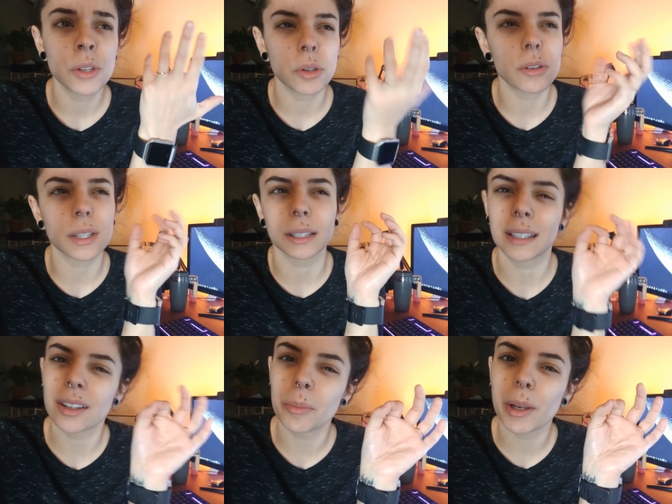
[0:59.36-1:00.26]
So there's a
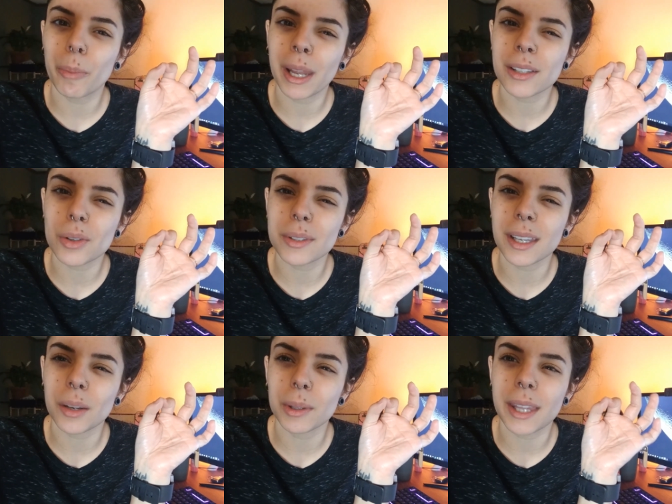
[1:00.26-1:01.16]
little bit of pain
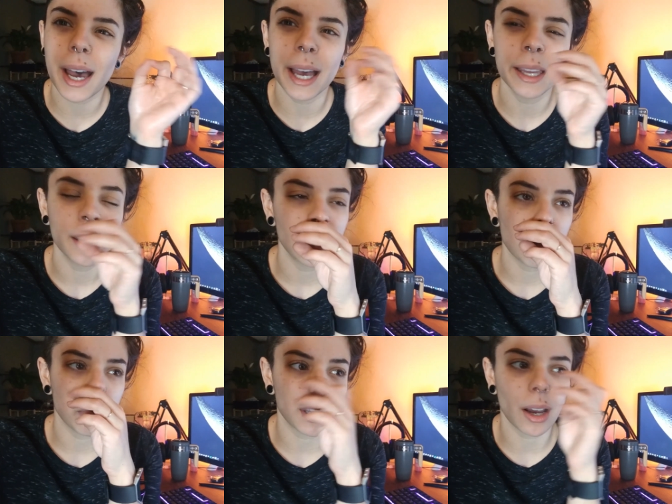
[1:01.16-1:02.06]
associated with that,
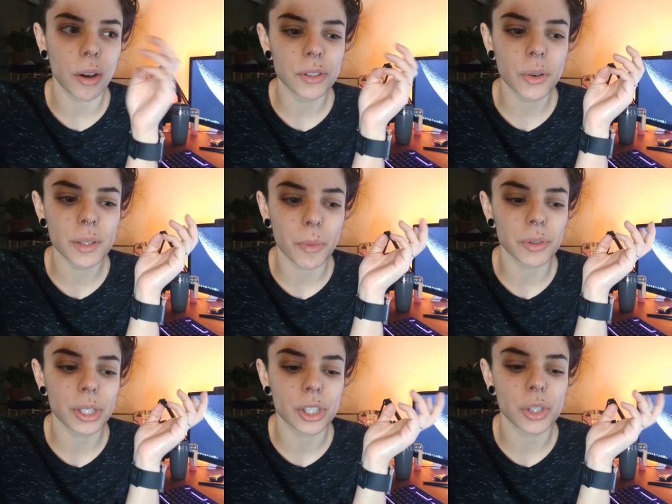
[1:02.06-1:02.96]
but it also is
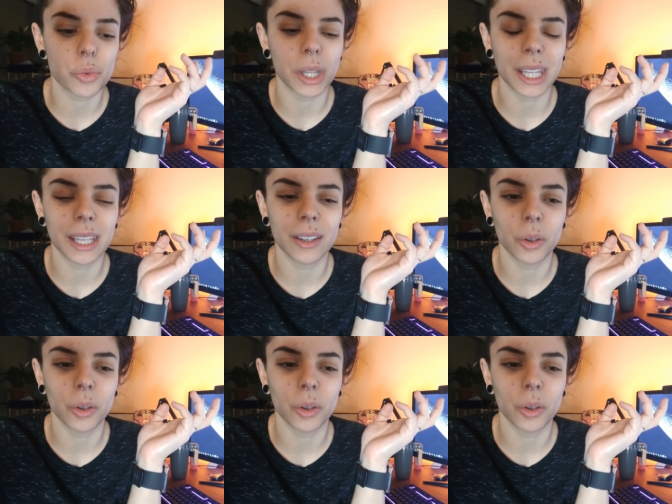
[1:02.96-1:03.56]
mostly just really